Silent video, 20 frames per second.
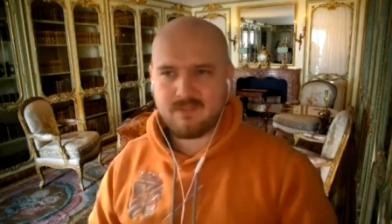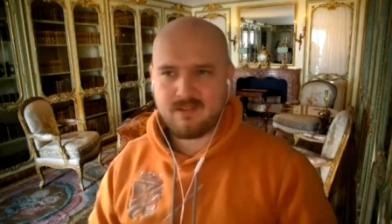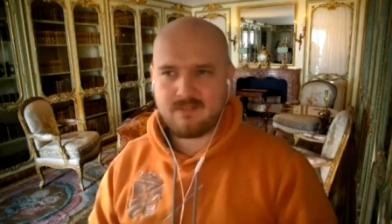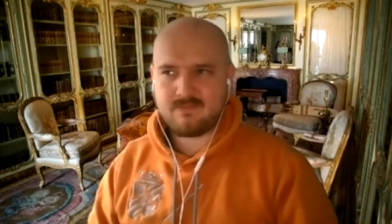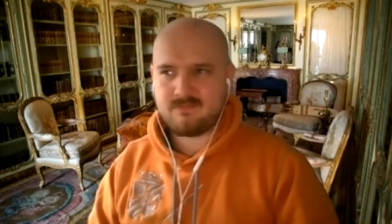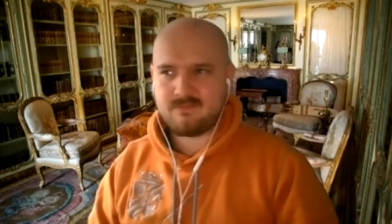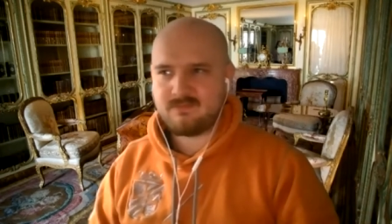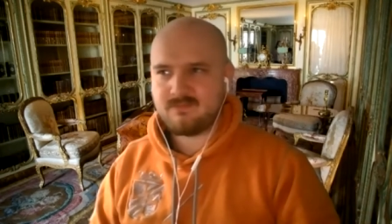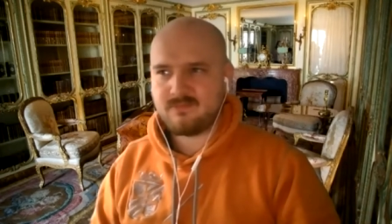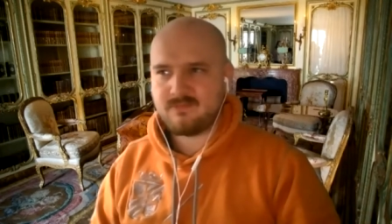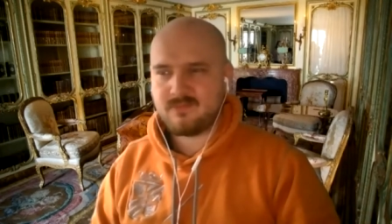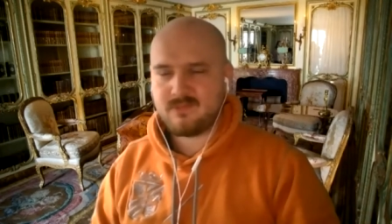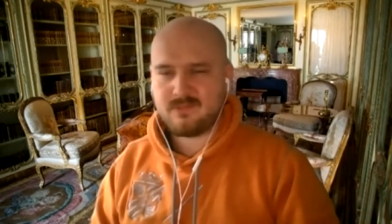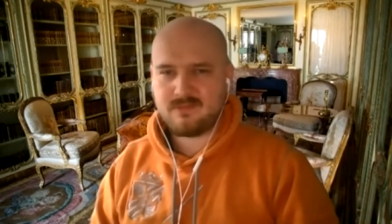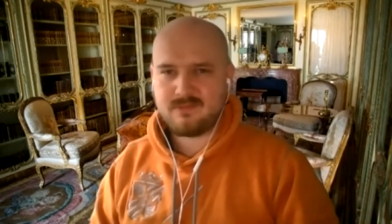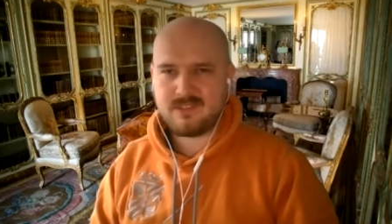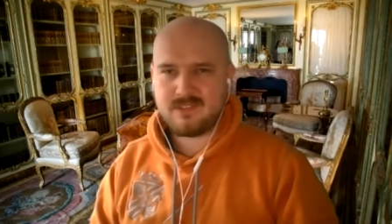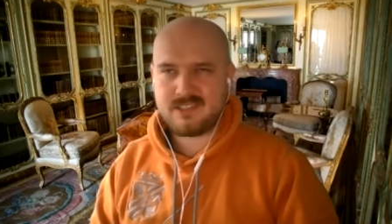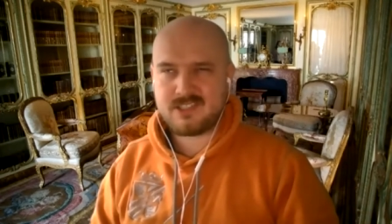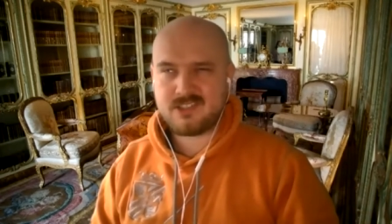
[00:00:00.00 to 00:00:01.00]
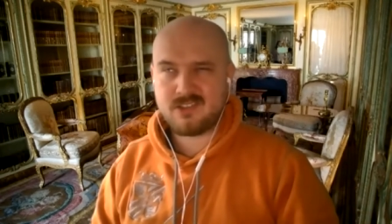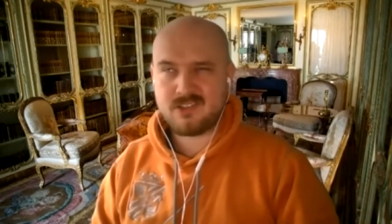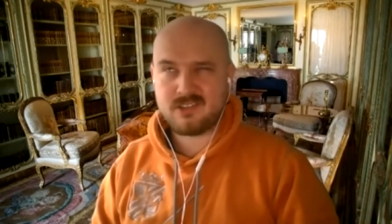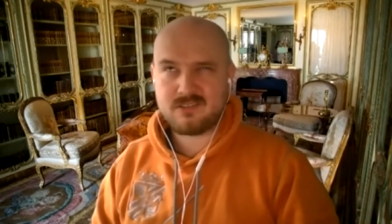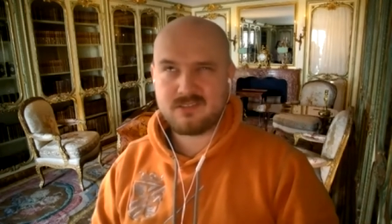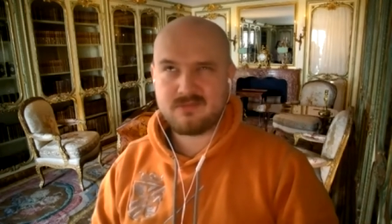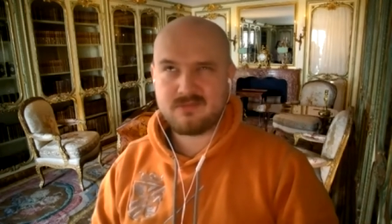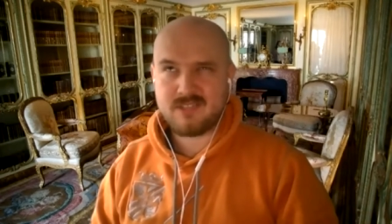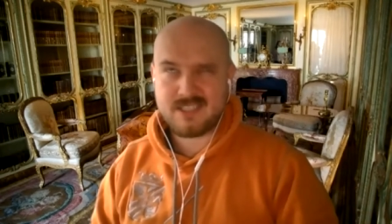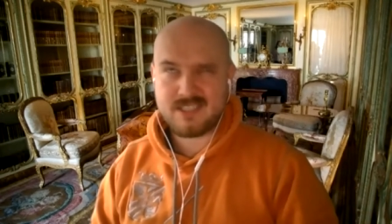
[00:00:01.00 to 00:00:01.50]
um, it's not
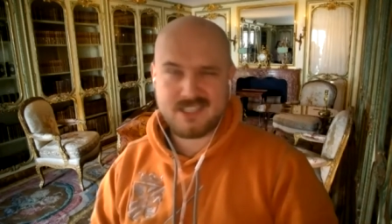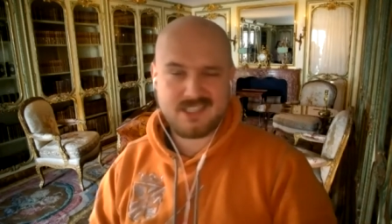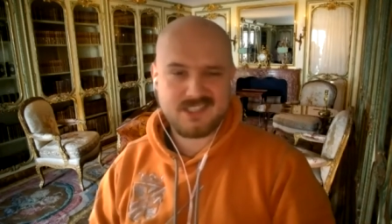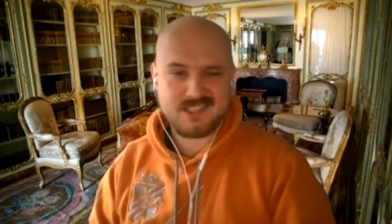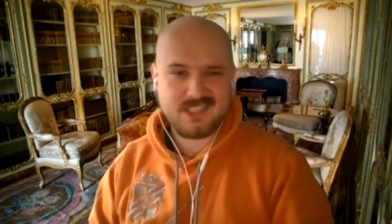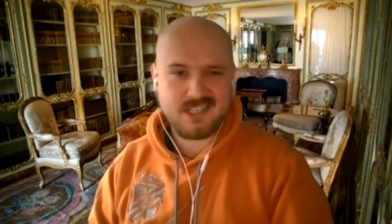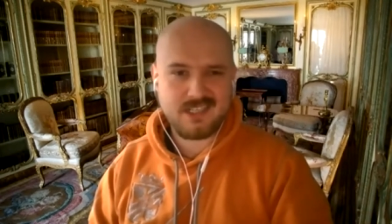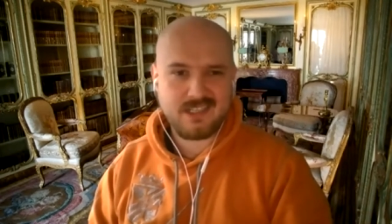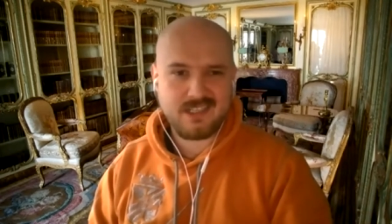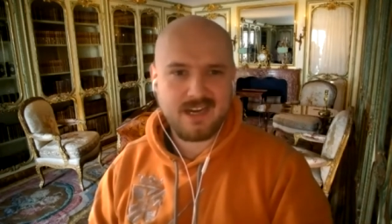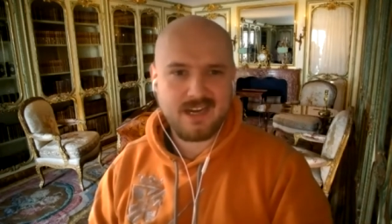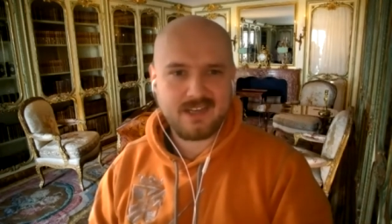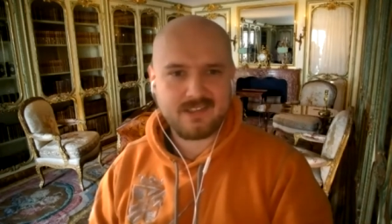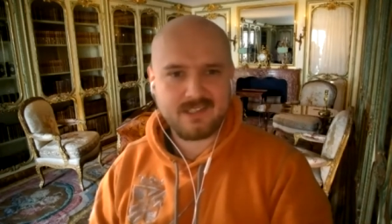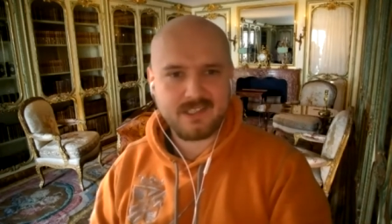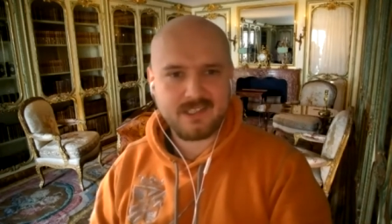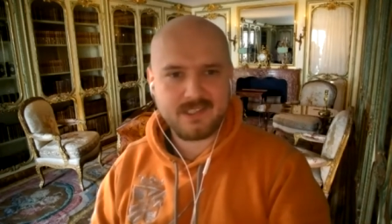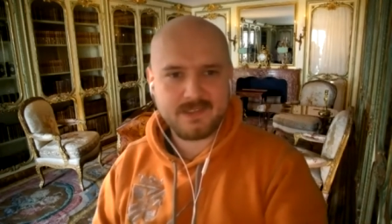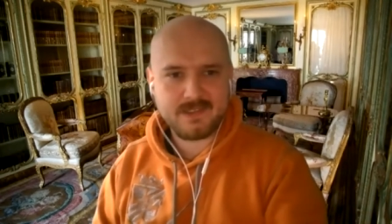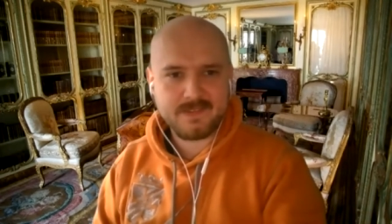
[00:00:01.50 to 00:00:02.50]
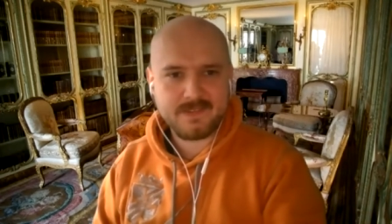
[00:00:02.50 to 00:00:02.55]
necessary. I think.